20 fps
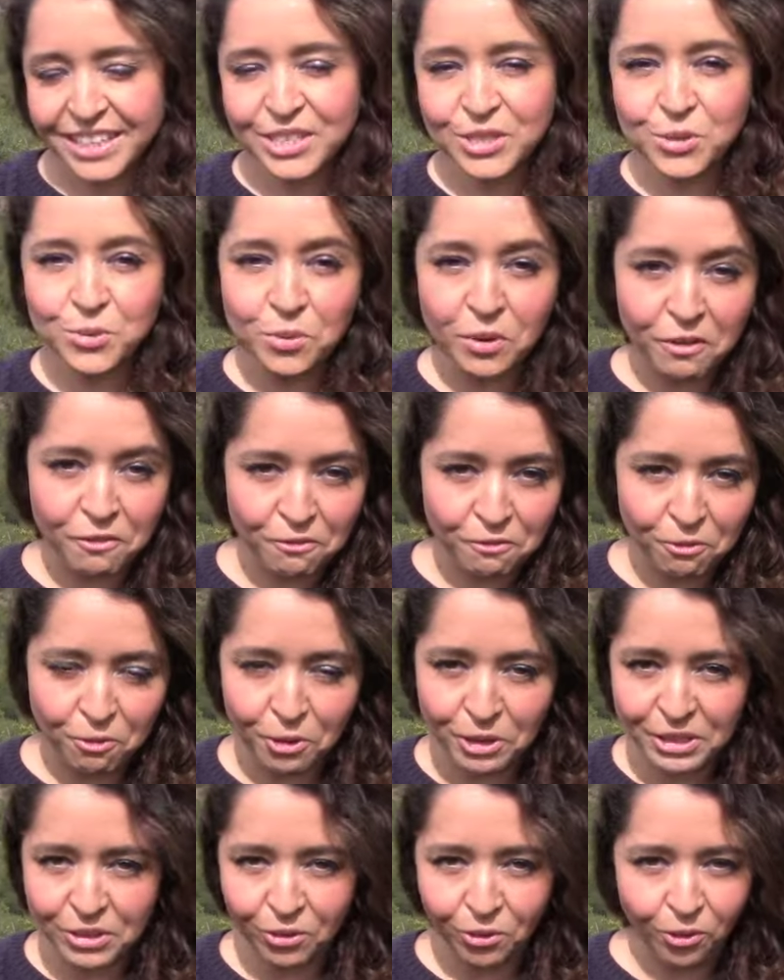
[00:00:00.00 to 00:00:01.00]
So
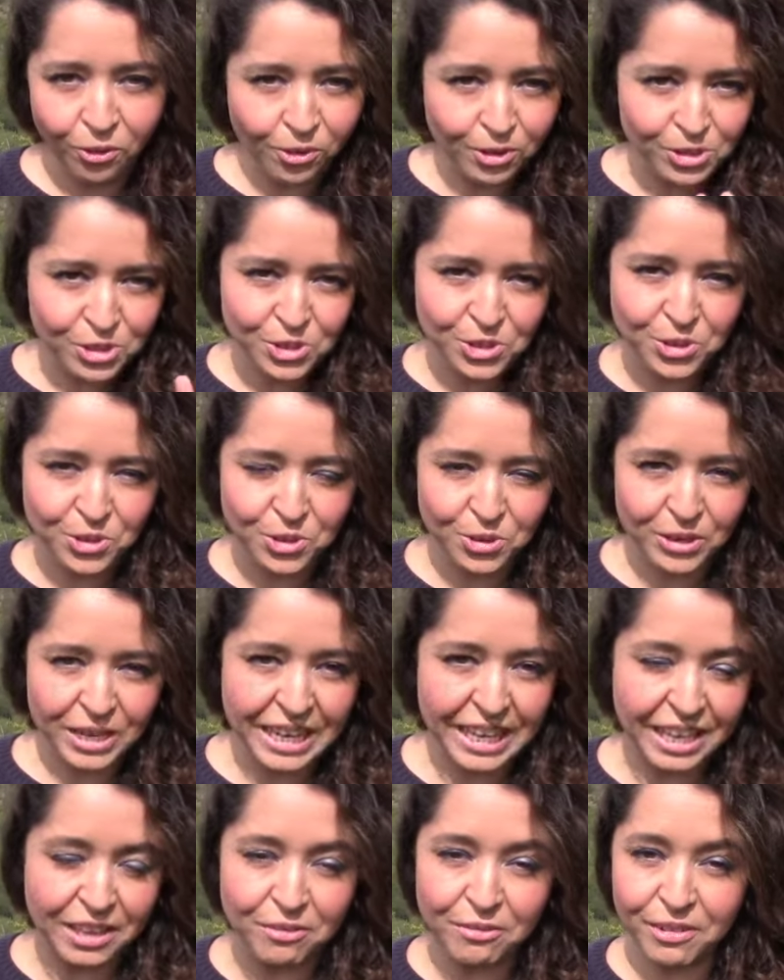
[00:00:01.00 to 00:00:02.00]
avoid all
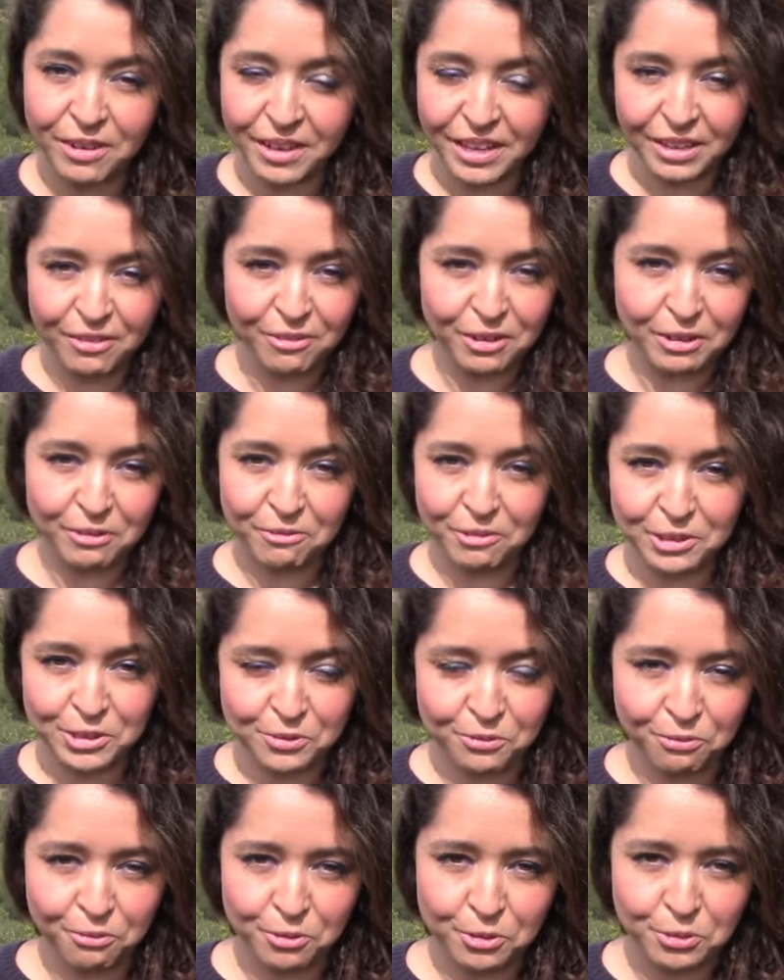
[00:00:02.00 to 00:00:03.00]
sugary, even if
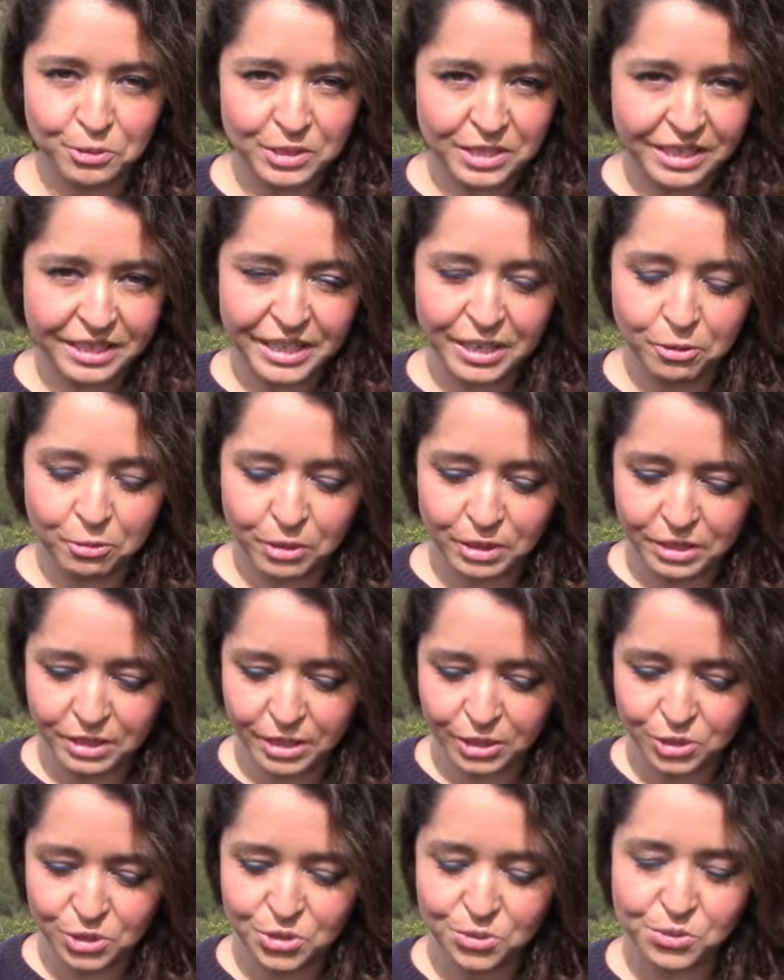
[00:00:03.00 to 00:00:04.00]
it's fruit, liquid,
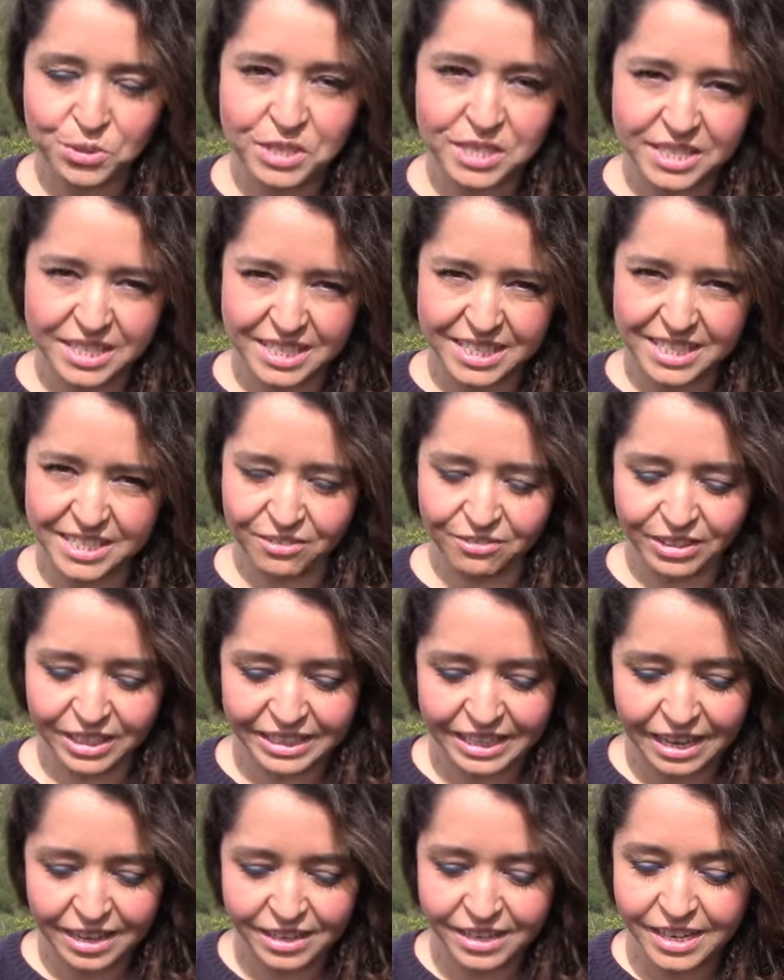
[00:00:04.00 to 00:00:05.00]
juices and stuff like that.